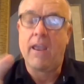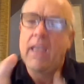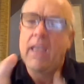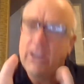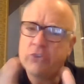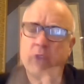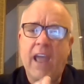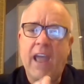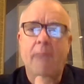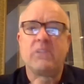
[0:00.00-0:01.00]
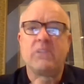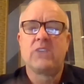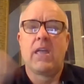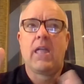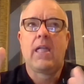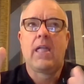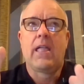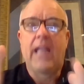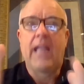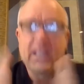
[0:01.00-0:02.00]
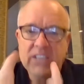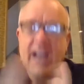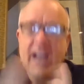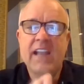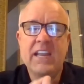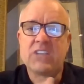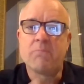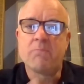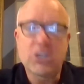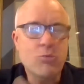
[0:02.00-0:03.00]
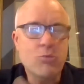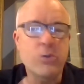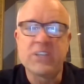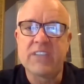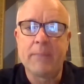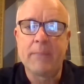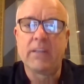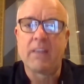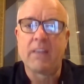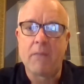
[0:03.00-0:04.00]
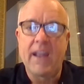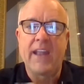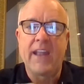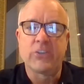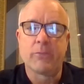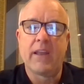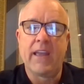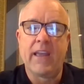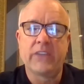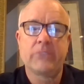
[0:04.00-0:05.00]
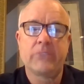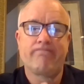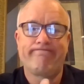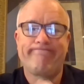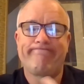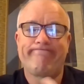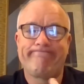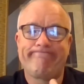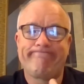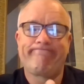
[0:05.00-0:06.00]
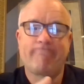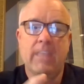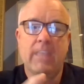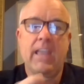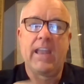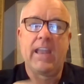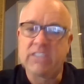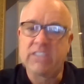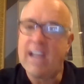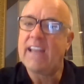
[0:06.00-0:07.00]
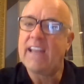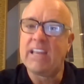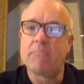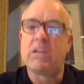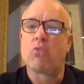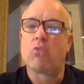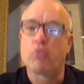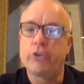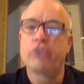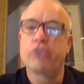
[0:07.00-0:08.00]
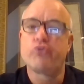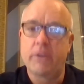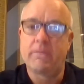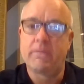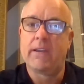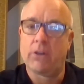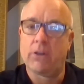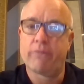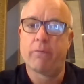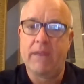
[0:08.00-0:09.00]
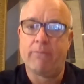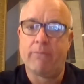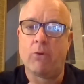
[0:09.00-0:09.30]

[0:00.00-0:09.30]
here's what happens. Anxiety is much more disabling than my hands or my legs. And anxiety can be a real dream killer for people.